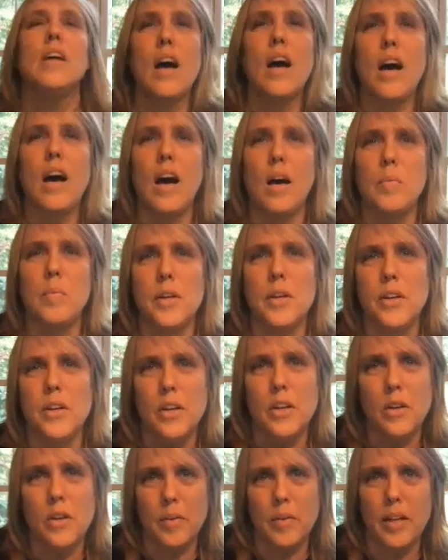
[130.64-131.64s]
They're
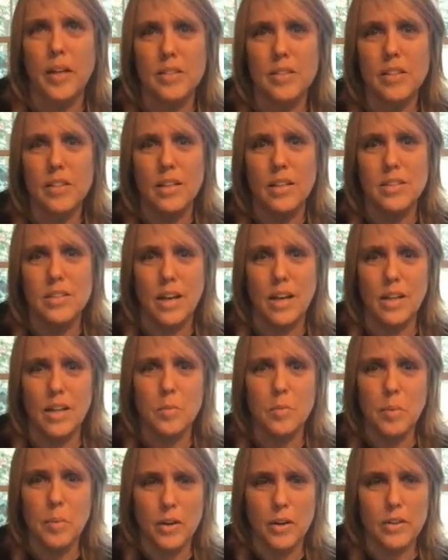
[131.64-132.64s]
going to go around and talk to
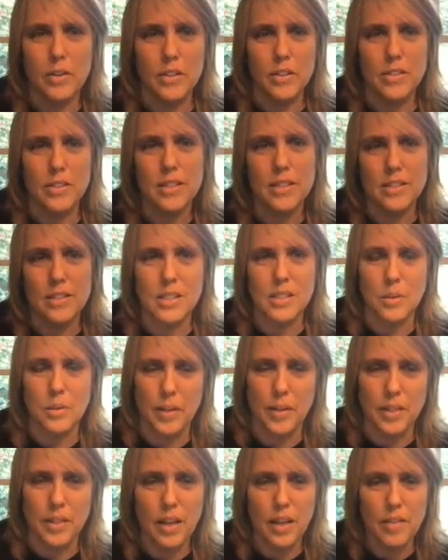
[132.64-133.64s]
other partners and see
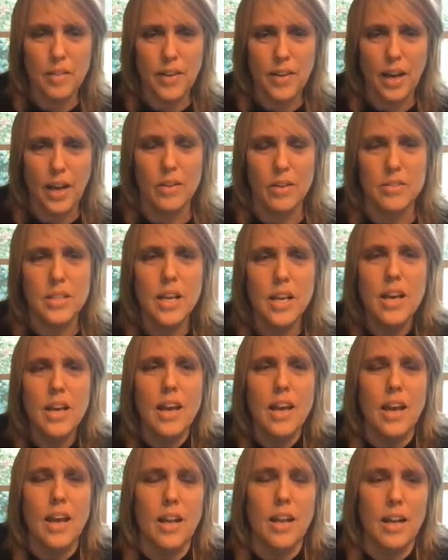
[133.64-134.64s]
what they found.
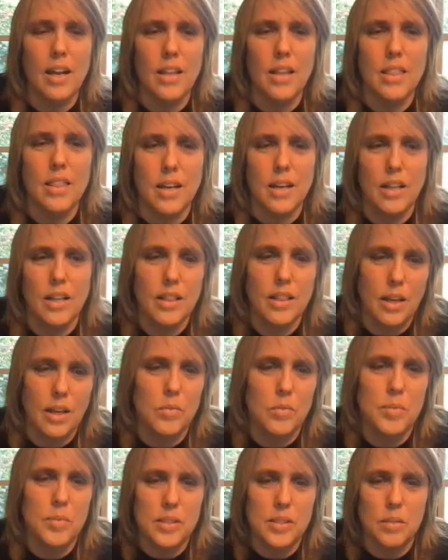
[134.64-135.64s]
And I thought that
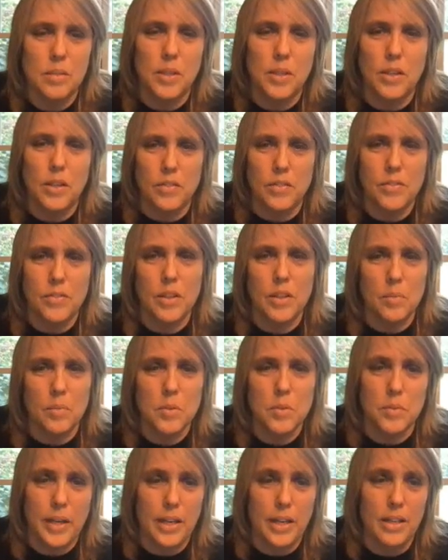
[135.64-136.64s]
would be something good for them
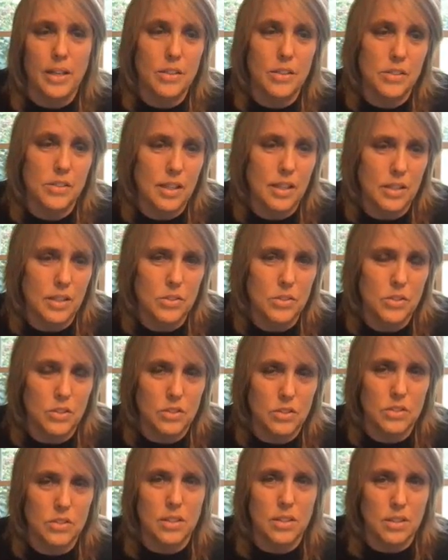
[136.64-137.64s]
to write in their science
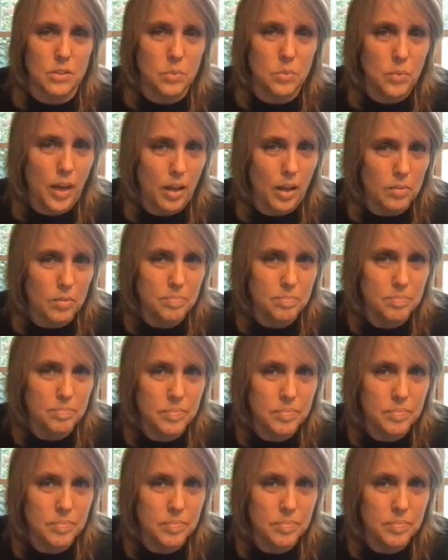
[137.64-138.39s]
journals as well.